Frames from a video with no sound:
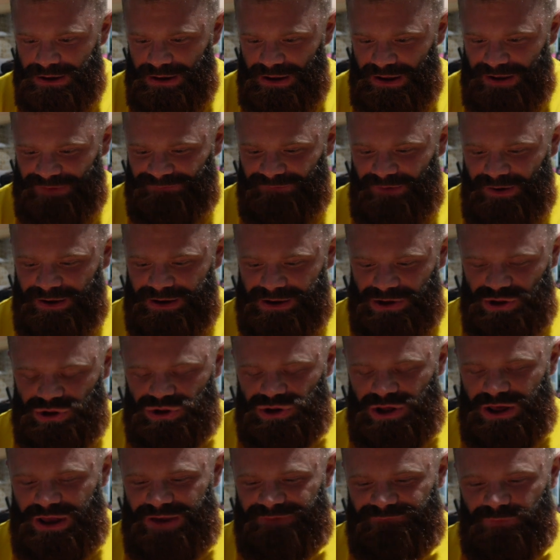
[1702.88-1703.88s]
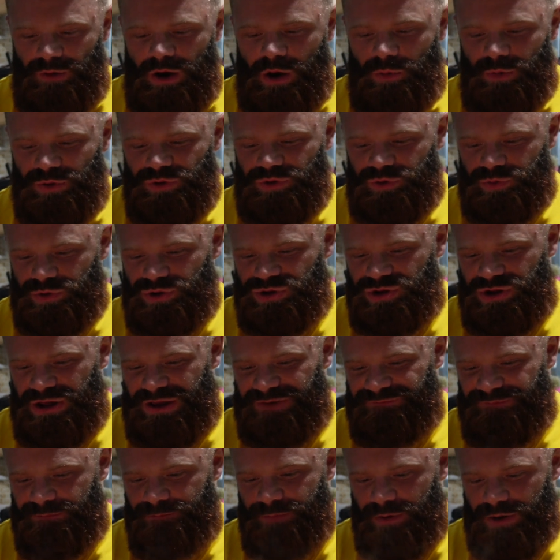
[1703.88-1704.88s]
If I can achieve what I want to
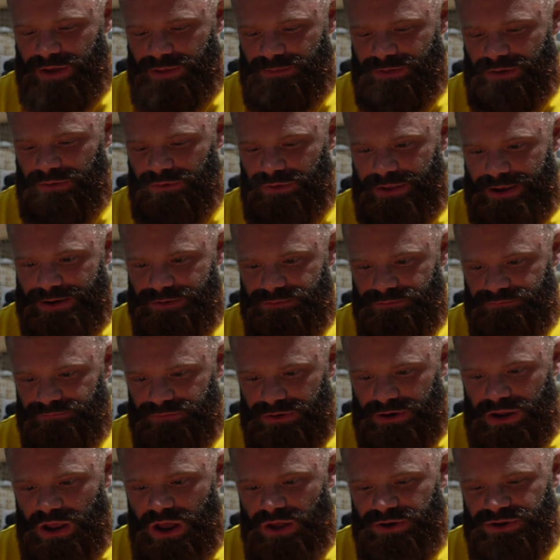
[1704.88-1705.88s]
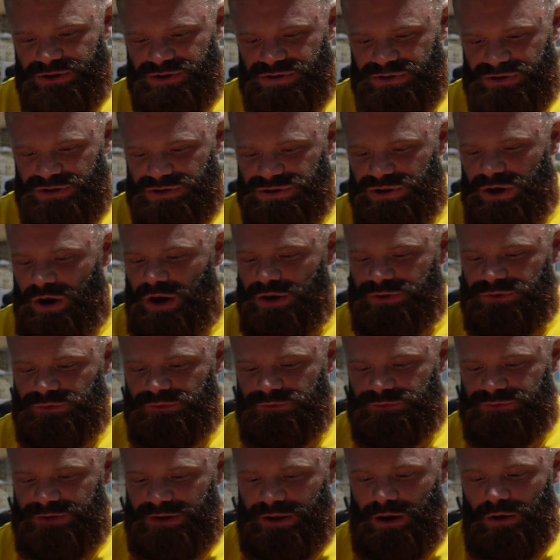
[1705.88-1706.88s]
achieve in bodybuilding, regardless of the
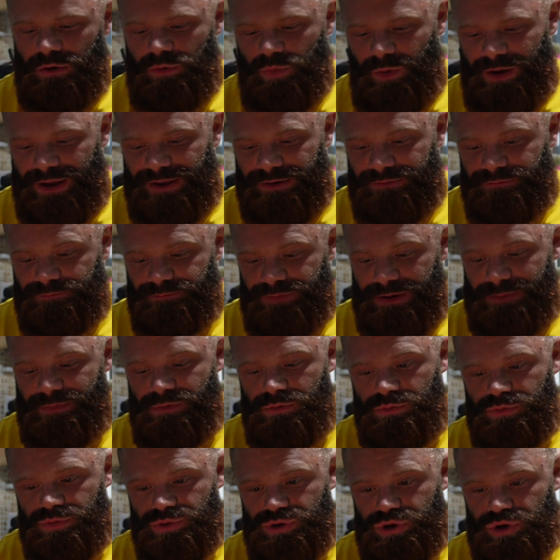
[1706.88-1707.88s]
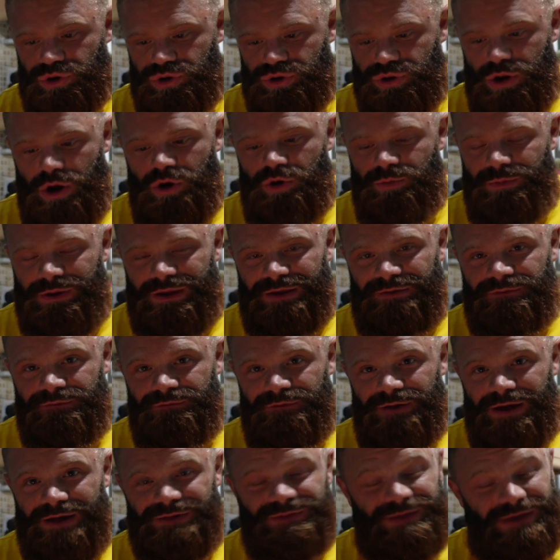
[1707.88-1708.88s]
titles that I win, people will just know me
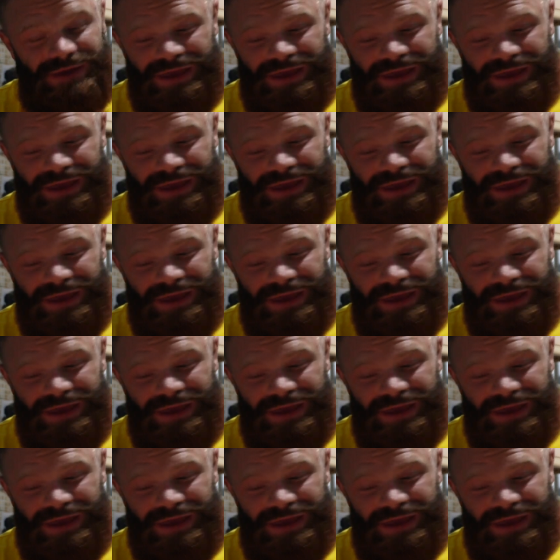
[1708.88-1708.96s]
as the